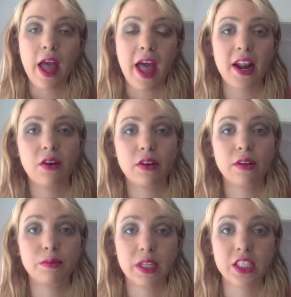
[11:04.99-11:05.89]
and
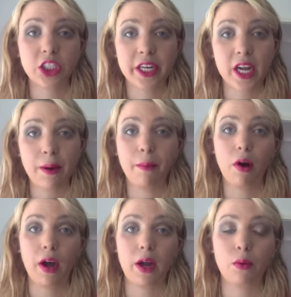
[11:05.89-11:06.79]
please check out
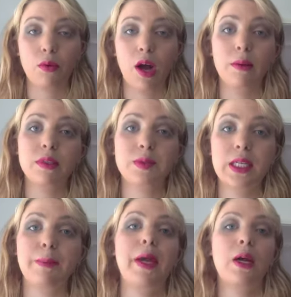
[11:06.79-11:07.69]
my
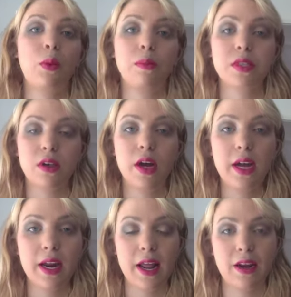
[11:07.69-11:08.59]
Lipstick Bandit
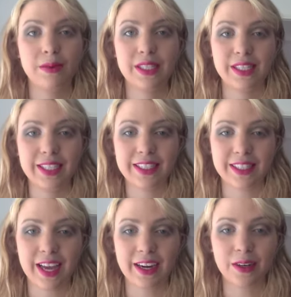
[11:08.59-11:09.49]
website, and I'll be seeing you
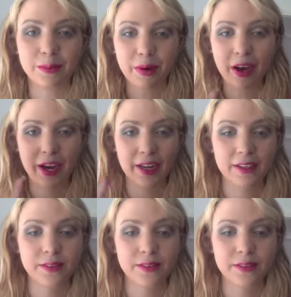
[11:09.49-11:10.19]
later. Bye.